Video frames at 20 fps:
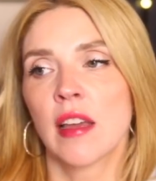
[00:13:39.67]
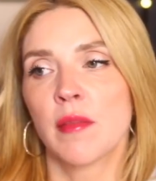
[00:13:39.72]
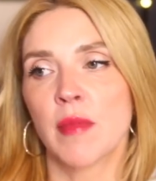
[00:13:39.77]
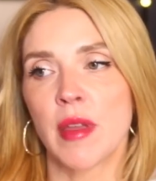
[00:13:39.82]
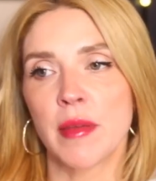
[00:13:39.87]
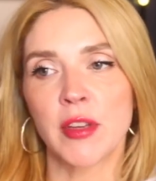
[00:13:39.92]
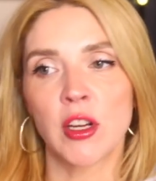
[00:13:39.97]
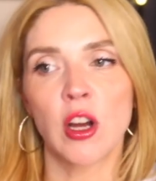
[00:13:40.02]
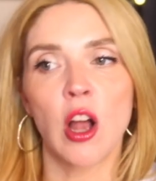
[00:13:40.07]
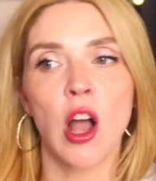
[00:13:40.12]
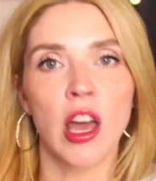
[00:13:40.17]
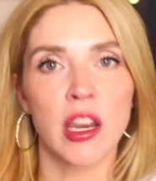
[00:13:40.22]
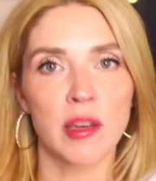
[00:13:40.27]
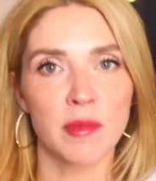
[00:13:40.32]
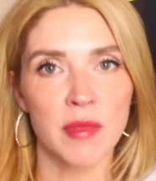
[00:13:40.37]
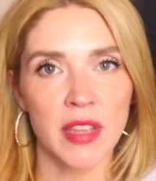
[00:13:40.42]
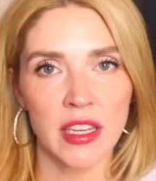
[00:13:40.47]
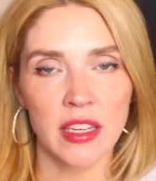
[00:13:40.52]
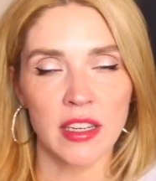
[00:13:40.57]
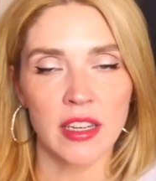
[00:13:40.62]
Maybe your
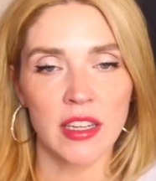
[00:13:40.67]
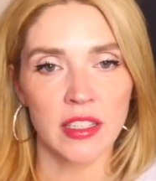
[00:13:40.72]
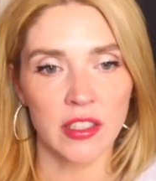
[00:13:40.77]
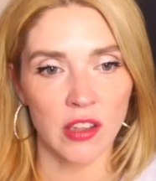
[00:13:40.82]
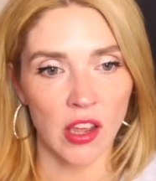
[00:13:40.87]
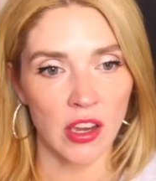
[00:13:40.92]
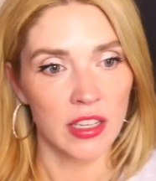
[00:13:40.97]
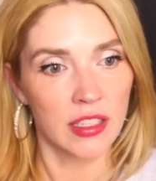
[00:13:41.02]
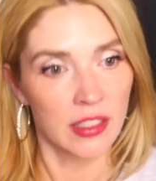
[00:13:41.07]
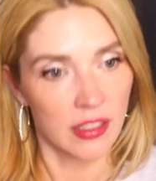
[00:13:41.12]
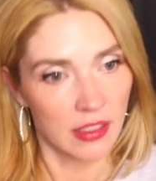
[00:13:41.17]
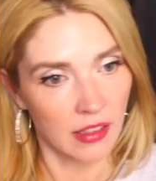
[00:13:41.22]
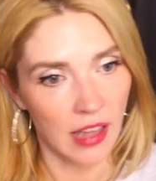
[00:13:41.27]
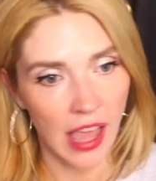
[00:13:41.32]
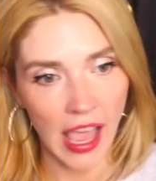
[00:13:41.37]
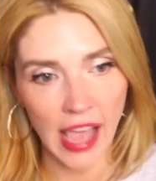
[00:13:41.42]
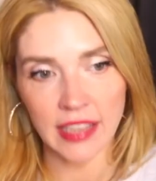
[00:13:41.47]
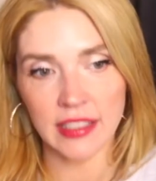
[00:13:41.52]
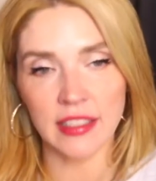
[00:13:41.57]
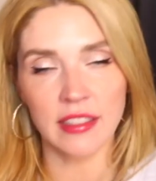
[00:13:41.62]
ottoman is on its
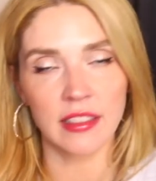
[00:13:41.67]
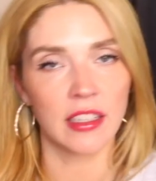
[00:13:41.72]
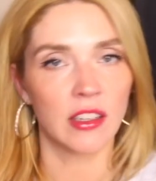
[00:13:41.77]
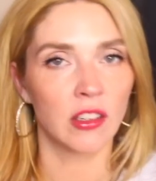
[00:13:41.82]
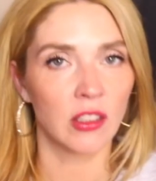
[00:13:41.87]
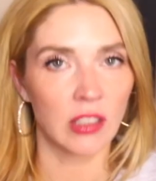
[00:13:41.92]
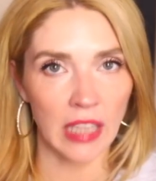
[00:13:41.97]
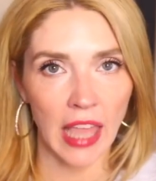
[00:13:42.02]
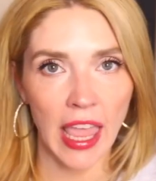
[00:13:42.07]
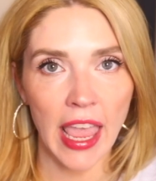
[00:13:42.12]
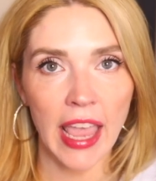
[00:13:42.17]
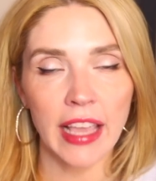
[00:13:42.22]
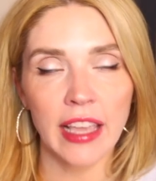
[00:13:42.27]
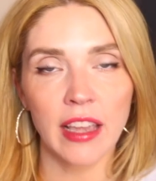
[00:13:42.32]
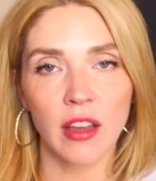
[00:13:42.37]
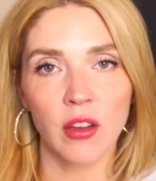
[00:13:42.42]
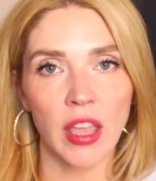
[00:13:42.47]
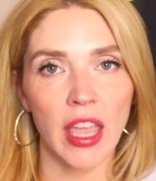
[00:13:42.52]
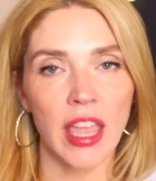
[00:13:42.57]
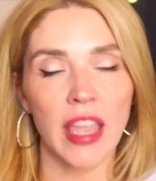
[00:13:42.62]
last little leg,
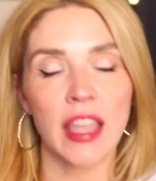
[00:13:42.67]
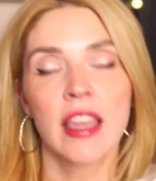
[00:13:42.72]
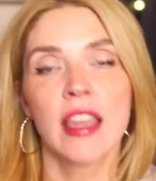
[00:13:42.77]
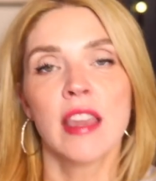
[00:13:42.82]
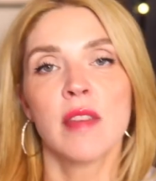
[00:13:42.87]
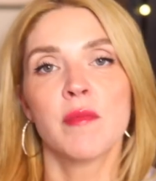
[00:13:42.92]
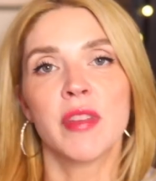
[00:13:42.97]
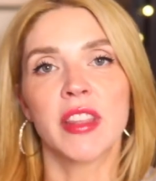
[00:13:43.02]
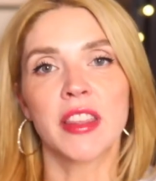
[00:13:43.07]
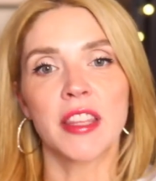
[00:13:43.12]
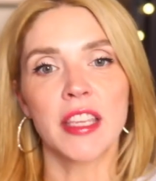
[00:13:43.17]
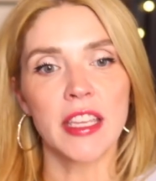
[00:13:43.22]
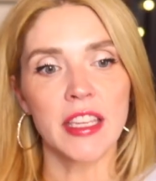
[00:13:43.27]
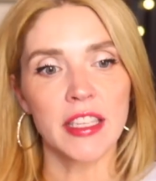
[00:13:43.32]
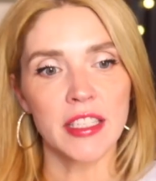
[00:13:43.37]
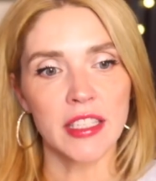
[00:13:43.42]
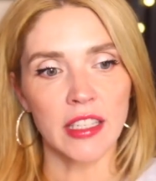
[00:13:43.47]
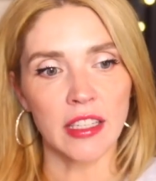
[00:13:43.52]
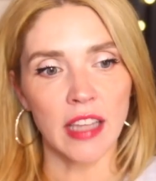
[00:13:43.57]
okay? But these